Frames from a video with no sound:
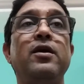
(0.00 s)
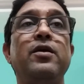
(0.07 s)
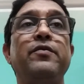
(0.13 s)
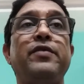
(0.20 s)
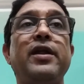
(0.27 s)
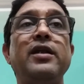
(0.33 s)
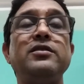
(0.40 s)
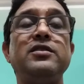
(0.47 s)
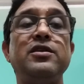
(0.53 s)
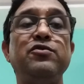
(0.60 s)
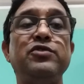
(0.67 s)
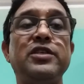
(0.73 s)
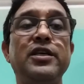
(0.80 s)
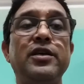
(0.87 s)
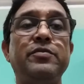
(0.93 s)
Friends, you
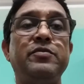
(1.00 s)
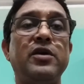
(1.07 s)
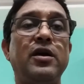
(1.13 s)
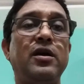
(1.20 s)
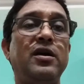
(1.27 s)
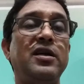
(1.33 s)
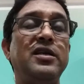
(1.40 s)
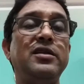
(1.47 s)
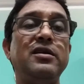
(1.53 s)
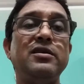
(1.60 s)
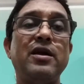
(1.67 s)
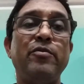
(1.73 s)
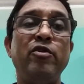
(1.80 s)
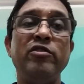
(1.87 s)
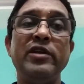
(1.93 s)
see in a
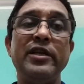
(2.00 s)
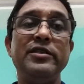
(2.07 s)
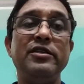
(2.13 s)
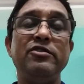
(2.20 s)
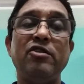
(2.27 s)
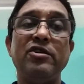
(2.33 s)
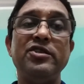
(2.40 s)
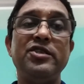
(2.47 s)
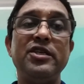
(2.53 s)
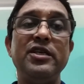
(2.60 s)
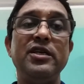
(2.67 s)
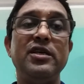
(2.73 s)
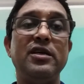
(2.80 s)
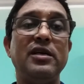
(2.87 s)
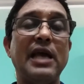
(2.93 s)
democratic
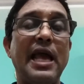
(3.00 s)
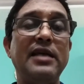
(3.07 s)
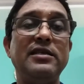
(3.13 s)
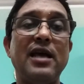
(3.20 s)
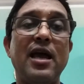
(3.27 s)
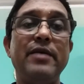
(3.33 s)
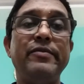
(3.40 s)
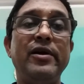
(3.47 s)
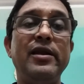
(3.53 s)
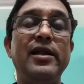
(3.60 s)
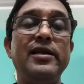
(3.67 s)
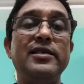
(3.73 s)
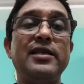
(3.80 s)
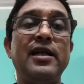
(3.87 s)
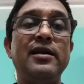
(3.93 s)
country, as I have
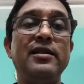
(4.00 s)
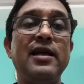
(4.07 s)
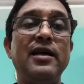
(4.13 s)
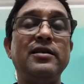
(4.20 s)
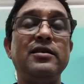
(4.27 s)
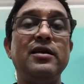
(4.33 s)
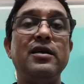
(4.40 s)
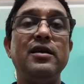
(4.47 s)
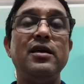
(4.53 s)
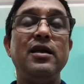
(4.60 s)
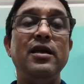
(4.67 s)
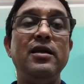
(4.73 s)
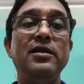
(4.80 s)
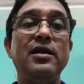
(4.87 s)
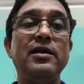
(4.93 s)
already said, that
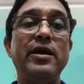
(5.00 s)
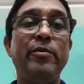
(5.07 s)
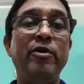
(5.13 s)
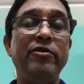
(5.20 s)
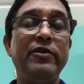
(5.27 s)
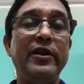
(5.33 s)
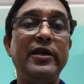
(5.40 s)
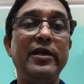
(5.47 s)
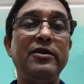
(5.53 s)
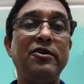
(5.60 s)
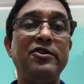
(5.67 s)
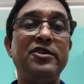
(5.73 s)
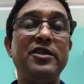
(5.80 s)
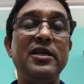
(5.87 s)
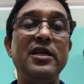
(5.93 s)
in a democratic
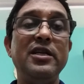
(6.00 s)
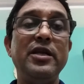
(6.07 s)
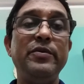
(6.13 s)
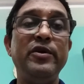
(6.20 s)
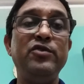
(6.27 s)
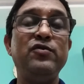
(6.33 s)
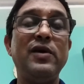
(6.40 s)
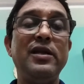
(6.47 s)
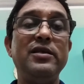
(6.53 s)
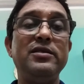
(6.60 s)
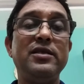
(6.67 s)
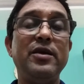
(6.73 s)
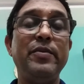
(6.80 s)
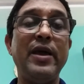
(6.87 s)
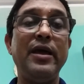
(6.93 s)
country individual
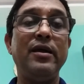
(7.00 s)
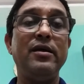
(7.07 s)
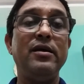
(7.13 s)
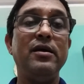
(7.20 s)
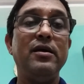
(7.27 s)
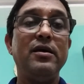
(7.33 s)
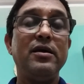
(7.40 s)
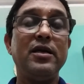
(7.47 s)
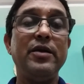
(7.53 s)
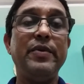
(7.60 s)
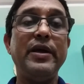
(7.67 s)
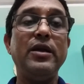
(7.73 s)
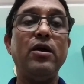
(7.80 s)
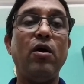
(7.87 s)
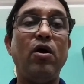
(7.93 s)
is given
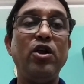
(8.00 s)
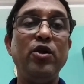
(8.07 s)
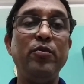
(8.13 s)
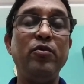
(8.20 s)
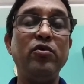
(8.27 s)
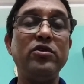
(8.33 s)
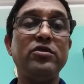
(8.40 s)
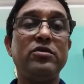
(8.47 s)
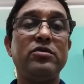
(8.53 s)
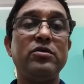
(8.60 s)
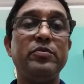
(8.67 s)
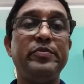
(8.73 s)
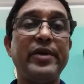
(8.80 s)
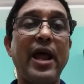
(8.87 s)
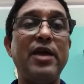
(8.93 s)
utmost
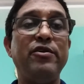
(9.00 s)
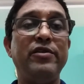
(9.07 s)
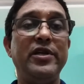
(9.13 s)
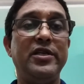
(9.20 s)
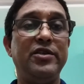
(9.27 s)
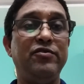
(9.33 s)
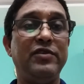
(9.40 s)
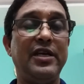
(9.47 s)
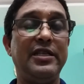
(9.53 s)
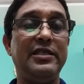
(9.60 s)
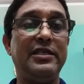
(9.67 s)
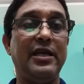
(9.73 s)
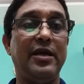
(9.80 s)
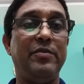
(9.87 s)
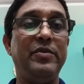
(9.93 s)
priority, you can
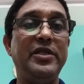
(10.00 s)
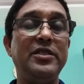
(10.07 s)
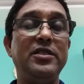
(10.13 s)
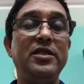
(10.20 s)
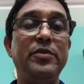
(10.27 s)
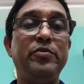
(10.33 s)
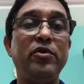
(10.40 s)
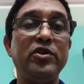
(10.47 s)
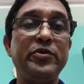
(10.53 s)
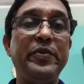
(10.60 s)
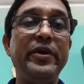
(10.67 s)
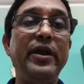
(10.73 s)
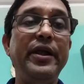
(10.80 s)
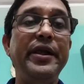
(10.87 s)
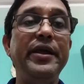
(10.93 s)
say, means the
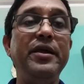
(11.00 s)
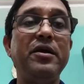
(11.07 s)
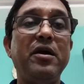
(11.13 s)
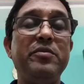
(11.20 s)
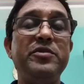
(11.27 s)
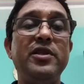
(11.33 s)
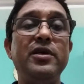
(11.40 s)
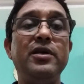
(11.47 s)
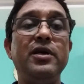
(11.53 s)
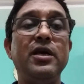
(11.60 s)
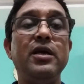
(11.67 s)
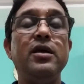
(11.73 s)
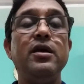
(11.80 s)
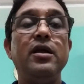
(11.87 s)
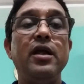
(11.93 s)
prosperity of the
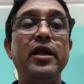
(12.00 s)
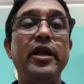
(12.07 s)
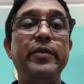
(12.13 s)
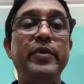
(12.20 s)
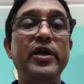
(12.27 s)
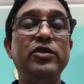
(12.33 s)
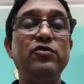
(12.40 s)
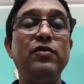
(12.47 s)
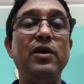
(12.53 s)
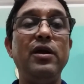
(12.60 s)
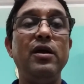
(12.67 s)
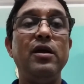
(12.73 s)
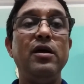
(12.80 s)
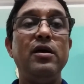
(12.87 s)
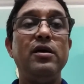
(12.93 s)

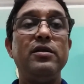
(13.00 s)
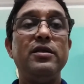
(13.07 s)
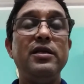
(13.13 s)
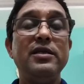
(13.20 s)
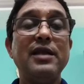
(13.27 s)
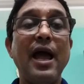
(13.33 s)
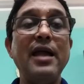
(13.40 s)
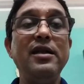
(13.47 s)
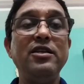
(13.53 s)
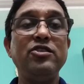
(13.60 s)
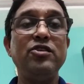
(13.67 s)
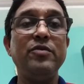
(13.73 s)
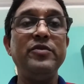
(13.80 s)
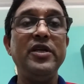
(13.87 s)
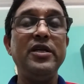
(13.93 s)
individual, the
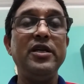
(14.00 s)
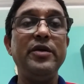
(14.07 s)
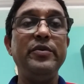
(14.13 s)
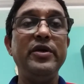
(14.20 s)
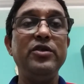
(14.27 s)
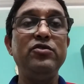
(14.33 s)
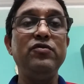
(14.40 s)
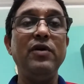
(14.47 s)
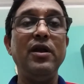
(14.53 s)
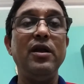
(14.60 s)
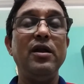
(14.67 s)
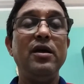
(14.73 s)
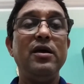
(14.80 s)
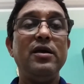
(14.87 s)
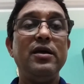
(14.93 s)
rights of the individual
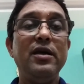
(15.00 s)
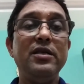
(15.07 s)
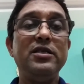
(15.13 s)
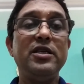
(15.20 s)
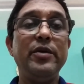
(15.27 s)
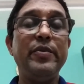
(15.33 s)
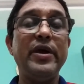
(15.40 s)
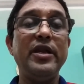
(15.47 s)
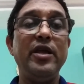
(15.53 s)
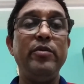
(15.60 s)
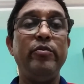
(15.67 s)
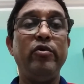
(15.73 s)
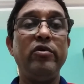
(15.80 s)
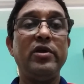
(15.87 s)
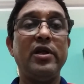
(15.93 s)
is given
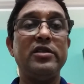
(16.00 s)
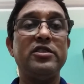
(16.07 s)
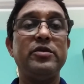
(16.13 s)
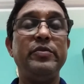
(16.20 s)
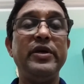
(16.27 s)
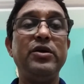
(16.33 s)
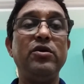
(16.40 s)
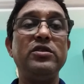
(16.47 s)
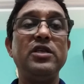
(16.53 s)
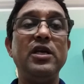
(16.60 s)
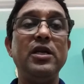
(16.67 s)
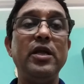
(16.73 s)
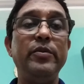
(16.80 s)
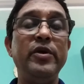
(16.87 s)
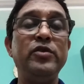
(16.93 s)
importance, because
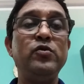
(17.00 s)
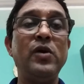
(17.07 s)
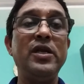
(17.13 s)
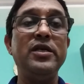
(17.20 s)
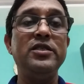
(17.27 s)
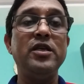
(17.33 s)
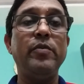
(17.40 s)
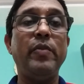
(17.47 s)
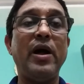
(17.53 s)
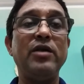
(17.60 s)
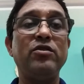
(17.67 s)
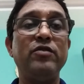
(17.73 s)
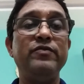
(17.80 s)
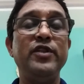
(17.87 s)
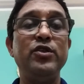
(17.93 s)
individual is a
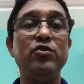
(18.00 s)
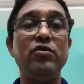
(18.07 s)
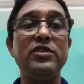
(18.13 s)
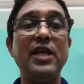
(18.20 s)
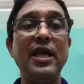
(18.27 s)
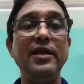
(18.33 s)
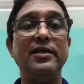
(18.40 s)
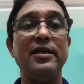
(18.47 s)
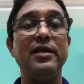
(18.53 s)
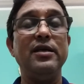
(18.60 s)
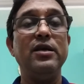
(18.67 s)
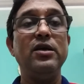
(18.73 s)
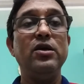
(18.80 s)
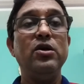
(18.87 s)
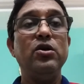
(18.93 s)
part of the society.
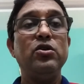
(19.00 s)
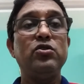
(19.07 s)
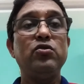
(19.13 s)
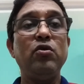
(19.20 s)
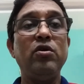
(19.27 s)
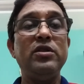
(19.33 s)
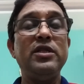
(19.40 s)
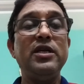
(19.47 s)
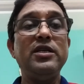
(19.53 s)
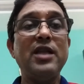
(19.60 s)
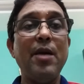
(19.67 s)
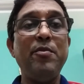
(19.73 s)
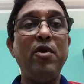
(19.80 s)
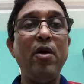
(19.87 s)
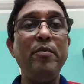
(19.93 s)
So the
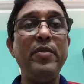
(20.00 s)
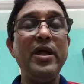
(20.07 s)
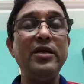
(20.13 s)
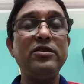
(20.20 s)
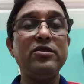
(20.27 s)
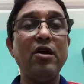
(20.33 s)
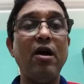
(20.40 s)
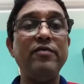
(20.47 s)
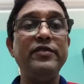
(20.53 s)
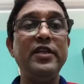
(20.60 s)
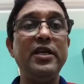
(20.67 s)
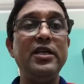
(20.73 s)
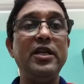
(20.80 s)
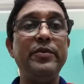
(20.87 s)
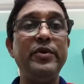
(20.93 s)
development of
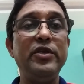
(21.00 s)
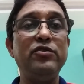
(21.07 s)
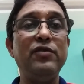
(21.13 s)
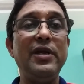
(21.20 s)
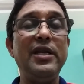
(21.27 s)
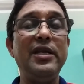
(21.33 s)
the individual